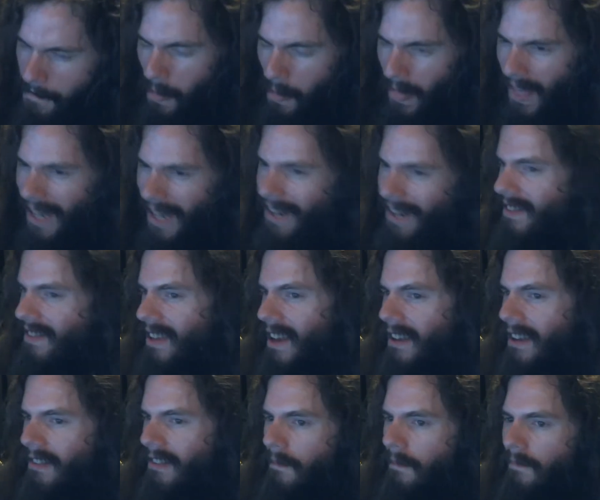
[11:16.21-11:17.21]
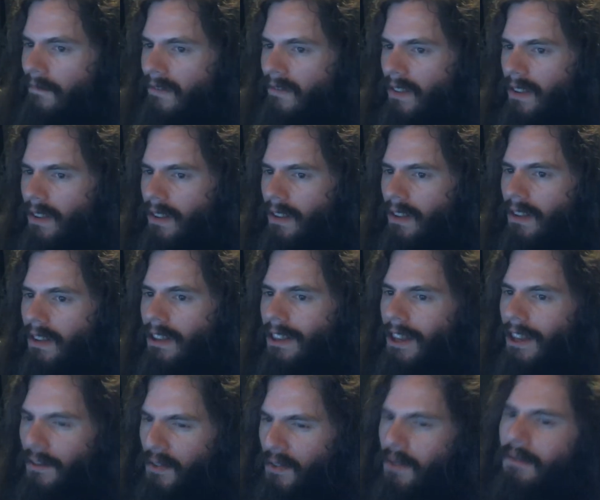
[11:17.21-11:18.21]
And he says,
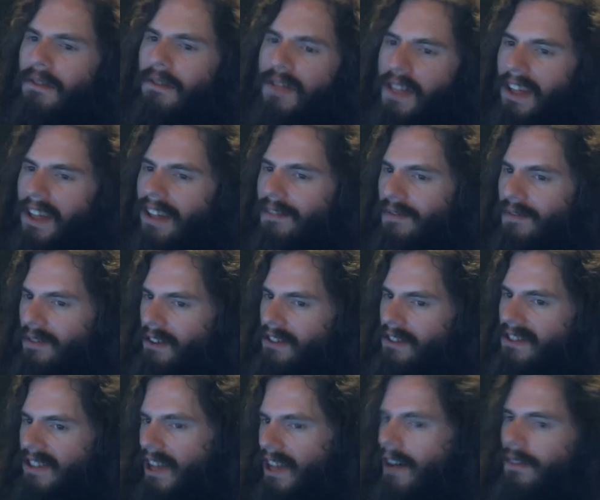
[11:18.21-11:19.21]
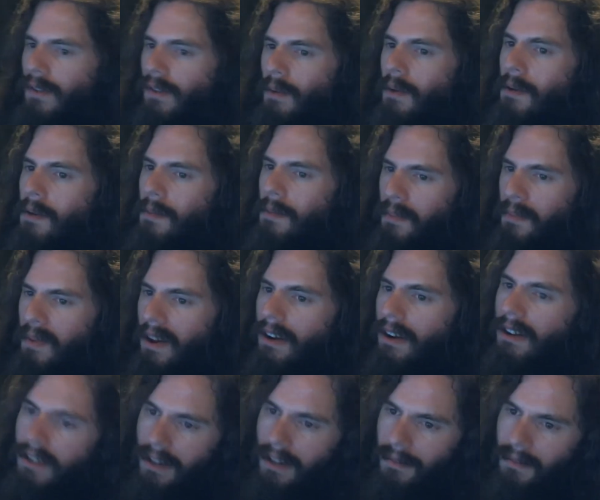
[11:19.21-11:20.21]
if you were thinking for yourself, you wouldn't be
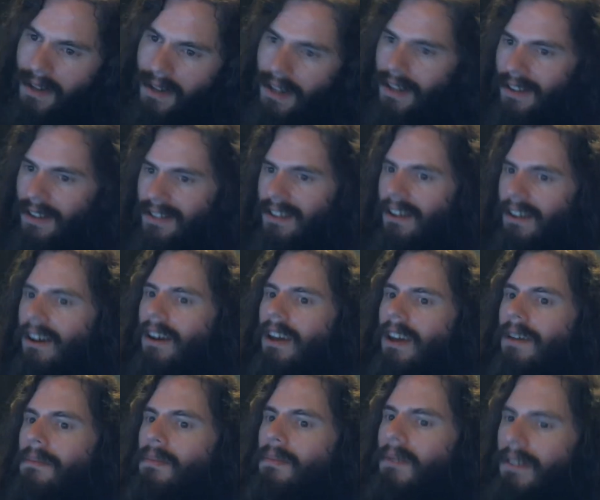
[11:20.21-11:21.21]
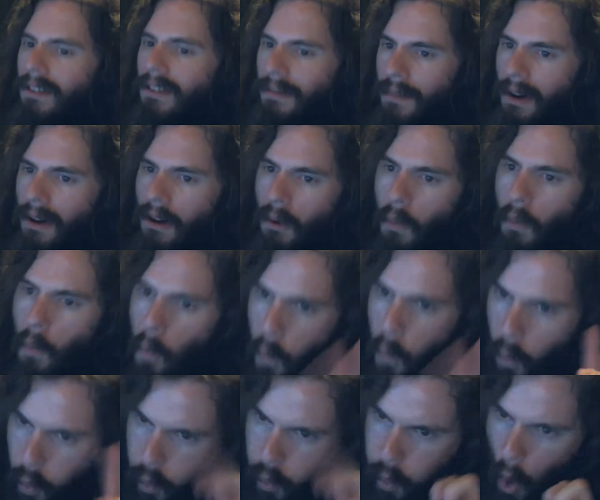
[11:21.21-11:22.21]
parroting media talking points about a
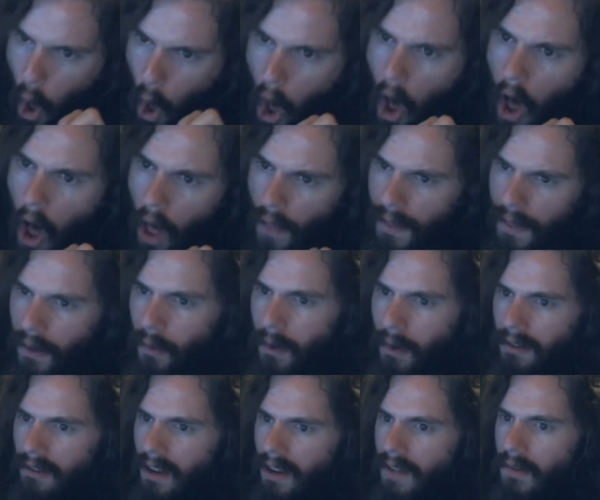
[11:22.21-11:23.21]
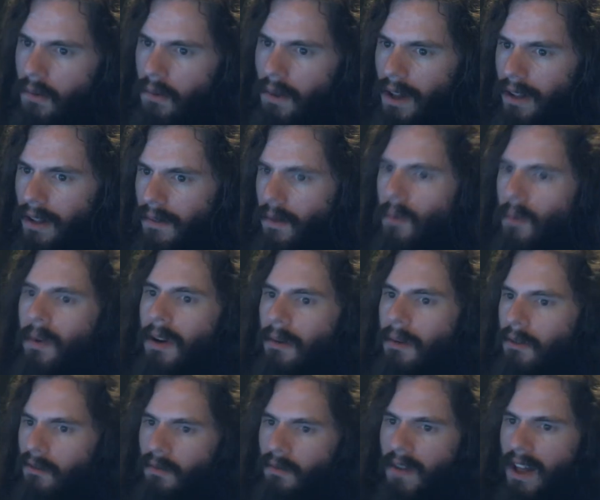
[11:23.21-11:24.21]
wall that wasn't even relevant when it
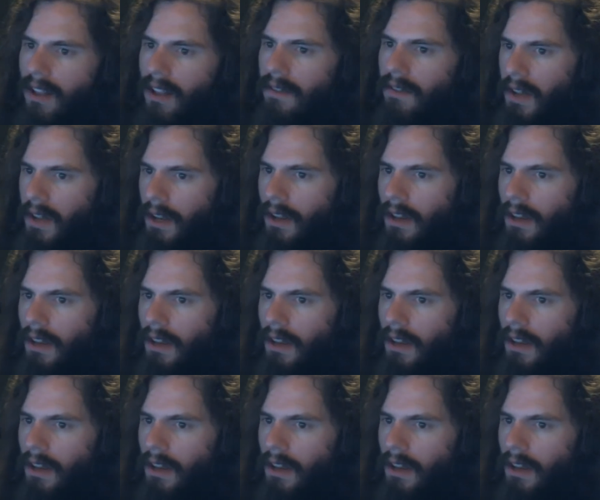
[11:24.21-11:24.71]
was relevant.